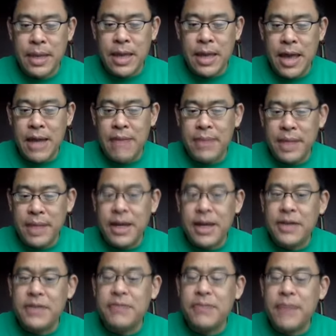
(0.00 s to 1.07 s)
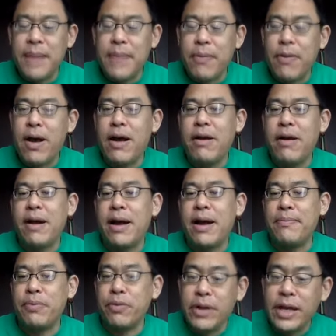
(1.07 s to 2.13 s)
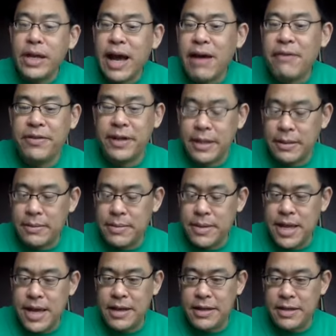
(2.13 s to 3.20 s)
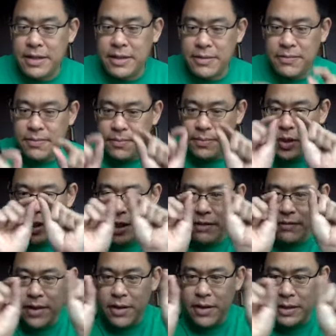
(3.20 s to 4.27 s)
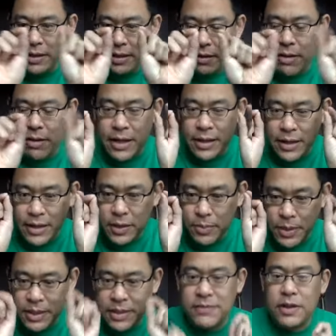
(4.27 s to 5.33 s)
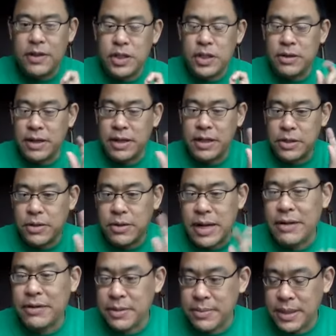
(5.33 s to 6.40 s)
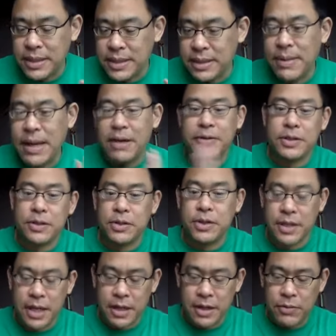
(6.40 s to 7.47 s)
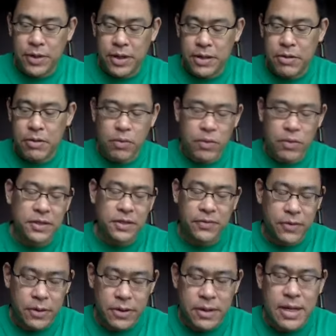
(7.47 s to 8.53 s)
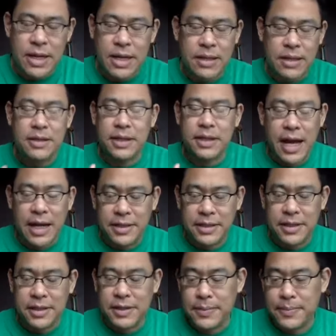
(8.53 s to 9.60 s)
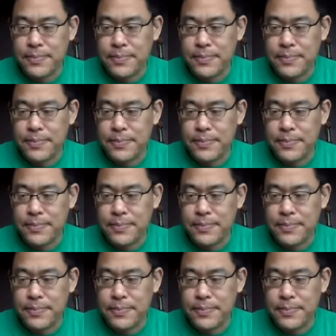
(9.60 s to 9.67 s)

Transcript: And because of my prior, I'm pretty confident that the genetic variants that are on this specific gene are going to turn out to be somehow associated with your risk for this eye disease.